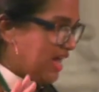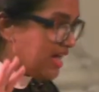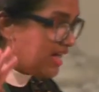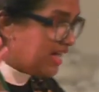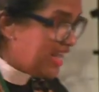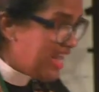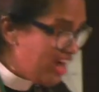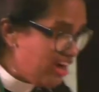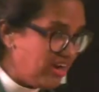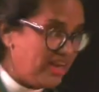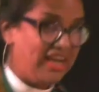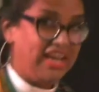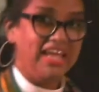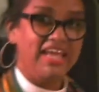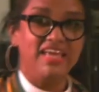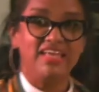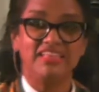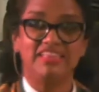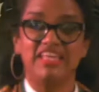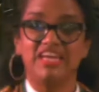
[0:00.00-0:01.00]

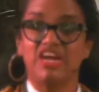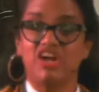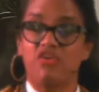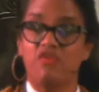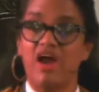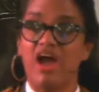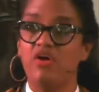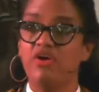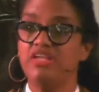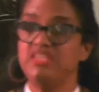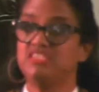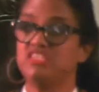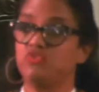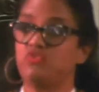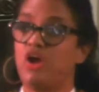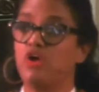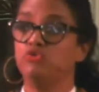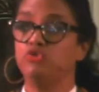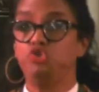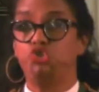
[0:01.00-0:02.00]
Clearly, the crowd is
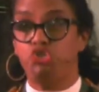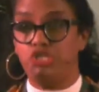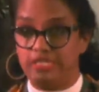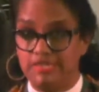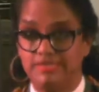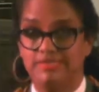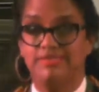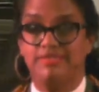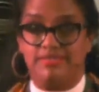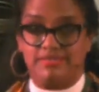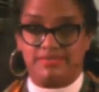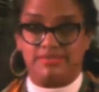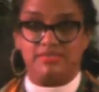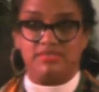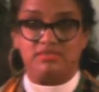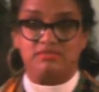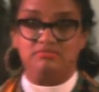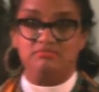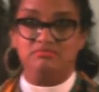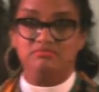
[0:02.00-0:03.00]
around
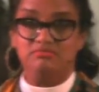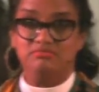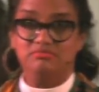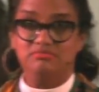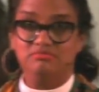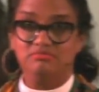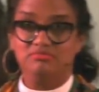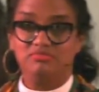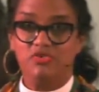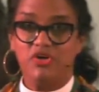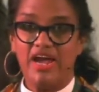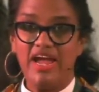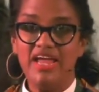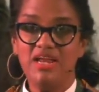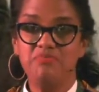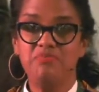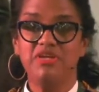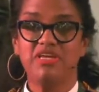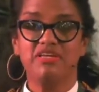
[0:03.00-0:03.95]
Jesus, right?